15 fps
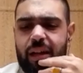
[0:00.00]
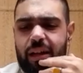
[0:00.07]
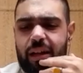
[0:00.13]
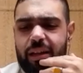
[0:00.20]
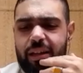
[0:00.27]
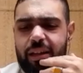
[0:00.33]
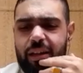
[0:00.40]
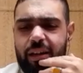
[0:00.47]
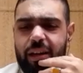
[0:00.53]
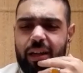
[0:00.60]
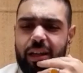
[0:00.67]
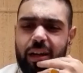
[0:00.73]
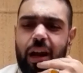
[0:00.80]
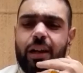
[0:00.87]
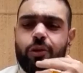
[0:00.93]

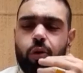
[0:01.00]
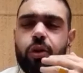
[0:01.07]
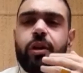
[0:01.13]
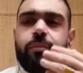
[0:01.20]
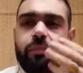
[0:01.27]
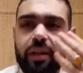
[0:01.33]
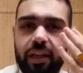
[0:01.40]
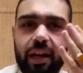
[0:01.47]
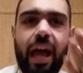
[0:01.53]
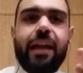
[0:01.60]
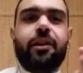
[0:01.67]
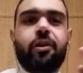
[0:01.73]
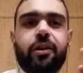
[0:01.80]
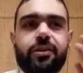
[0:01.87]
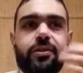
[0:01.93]
here. I told him,
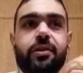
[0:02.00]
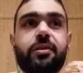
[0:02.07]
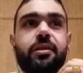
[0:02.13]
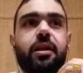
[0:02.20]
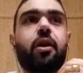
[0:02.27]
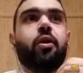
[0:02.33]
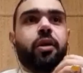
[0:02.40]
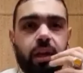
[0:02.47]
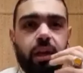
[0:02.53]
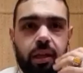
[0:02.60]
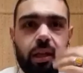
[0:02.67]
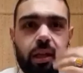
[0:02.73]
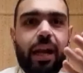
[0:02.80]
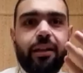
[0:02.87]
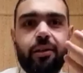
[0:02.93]
Hercules. He said, okay,
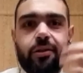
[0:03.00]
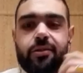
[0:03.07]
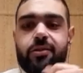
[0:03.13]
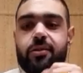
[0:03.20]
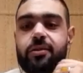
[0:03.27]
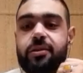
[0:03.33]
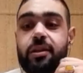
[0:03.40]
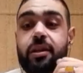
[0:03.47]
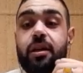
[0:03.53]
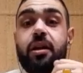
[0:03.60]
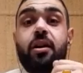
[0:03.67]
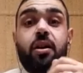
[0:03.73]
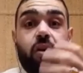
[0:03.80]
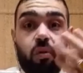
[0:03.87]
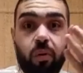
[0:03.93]
Hercules. I said,
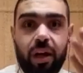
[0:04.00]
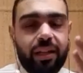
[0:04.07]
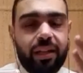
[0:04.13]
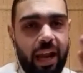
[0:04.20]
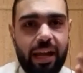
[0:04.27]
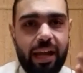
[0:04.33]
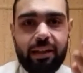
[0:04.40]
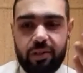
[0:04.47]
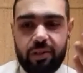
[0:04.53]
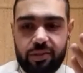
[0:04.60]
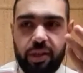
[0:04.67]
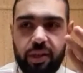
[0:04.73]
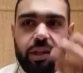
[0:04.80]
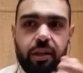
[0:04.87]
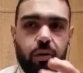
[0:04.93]
well, Hercules,
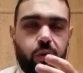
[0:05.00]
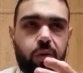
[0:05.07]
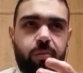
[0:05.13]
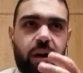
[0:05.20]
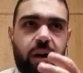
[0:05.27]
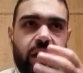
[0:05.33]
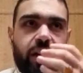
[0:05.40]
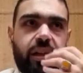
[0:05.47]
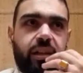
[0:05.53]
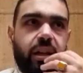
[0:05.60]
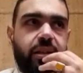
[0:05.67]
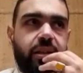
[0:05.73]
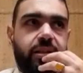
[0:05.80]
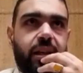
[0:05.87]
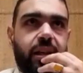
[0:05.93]
did he rule Bahrain? And
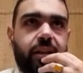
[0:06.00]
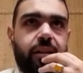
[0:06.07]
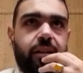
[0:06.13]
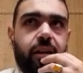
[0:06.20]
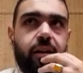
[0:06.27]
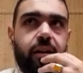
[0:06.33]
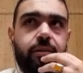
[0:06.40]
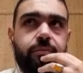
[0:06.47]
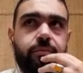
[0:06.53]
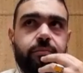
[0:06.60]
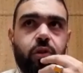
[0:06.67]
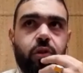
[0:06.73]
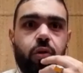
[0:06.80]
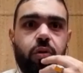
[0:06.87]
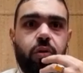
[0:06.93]
he's like,
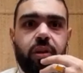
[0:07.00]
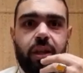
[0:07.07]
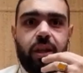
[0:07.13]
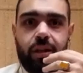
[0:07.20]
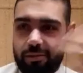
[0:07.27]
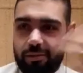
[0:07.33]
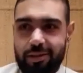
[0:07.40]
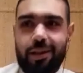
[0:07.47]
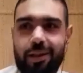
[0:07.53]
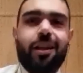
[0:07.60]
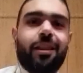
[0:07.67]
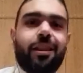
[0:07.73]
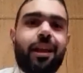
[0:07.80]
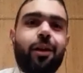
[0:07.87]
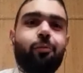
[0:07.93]
no.
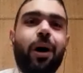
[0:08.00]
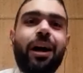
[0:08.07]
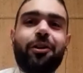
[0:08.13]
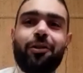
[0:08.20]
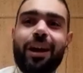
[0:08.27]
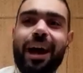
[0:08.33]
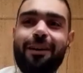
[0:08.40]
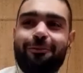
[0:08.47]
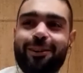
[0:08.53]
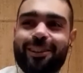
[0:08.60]
Then why do you have it?